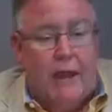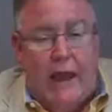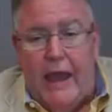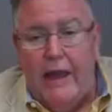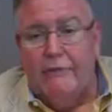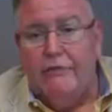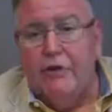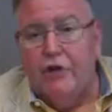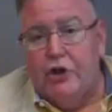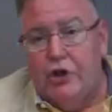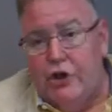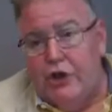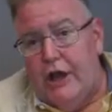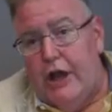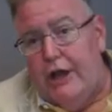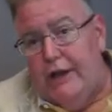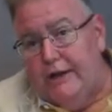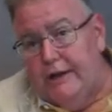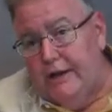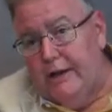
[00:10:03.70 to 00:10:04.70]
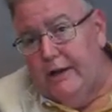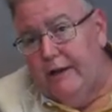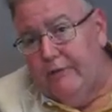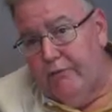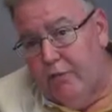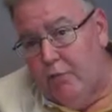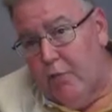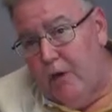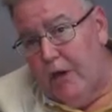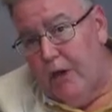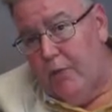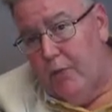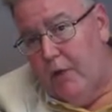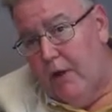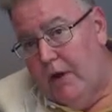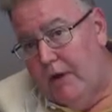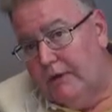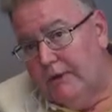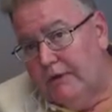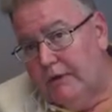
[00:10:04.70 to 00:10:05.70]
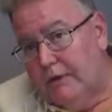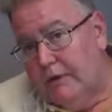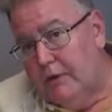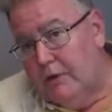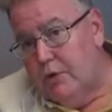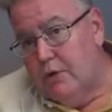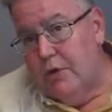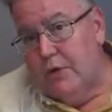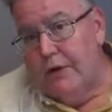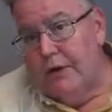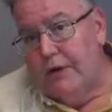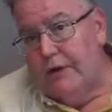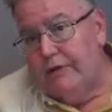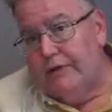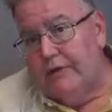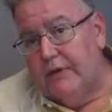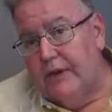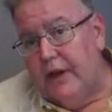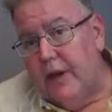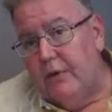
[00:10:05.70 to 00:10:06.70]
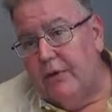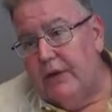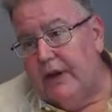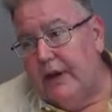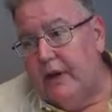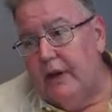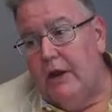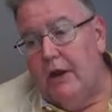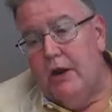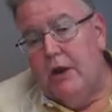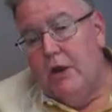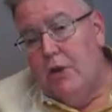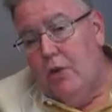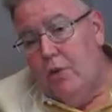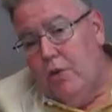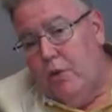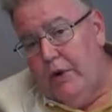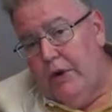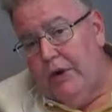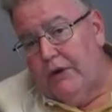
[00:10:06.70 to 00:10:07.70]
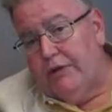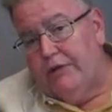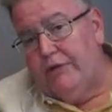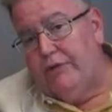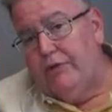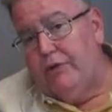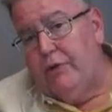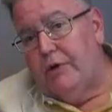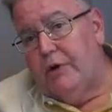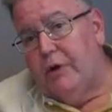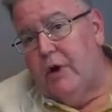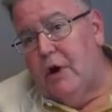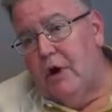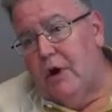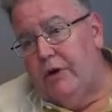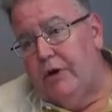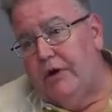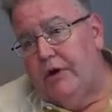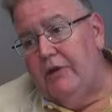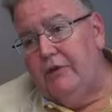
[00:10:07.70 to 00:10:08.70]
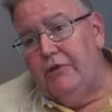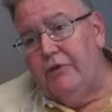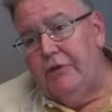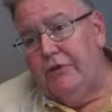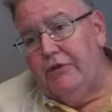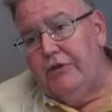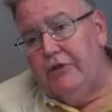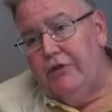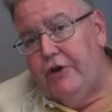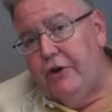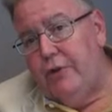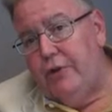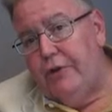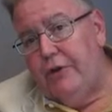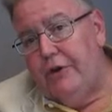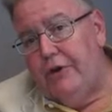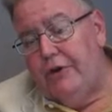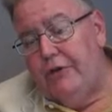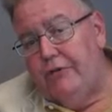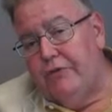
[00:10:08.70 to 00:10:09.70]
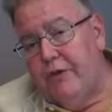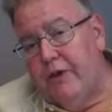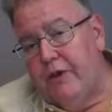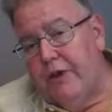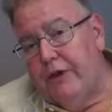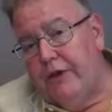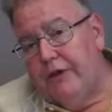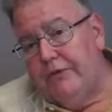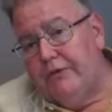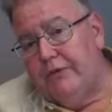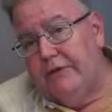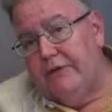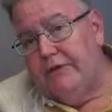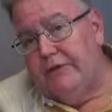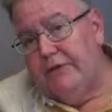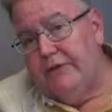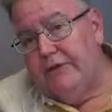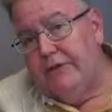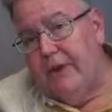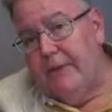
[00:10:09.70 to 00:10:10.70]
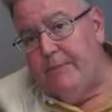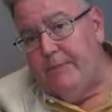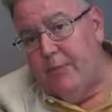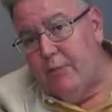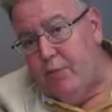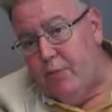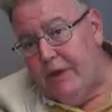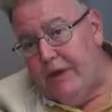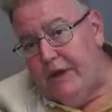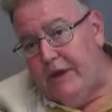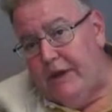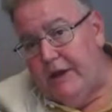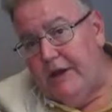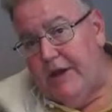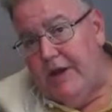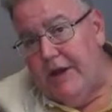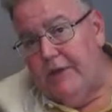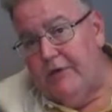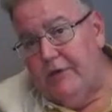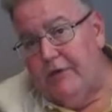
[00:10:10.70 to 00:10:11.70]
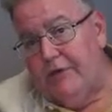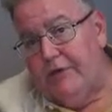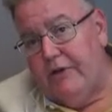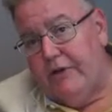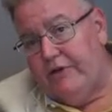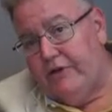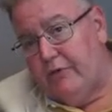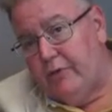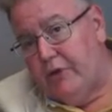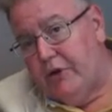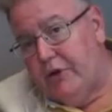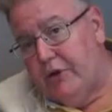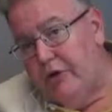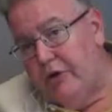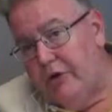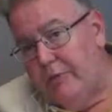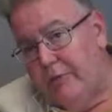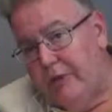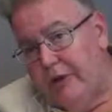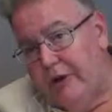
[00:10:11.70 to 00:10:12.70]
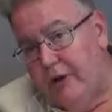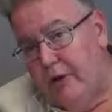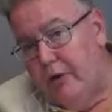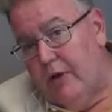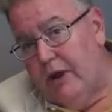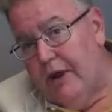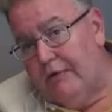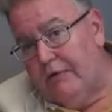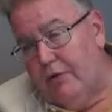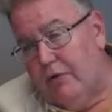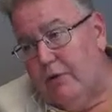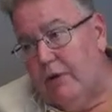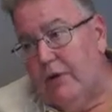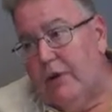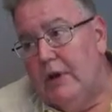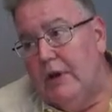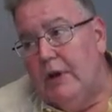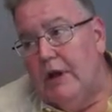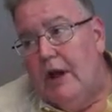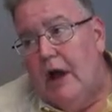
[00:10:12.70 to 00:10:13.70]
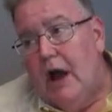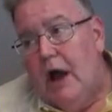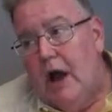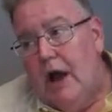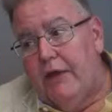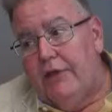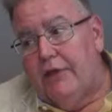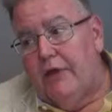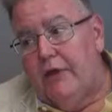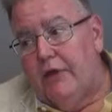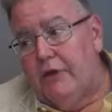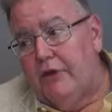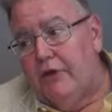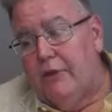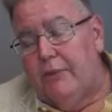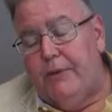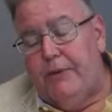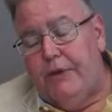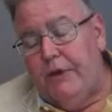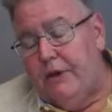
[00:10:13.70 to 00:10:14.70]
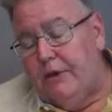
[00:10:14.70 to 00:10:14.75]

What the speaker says: have a good idea of what it was and who it is and how we get it. We get this one going, then the first year when the new finance system's up and we get in that rotation, we go to the PO level. I think we'll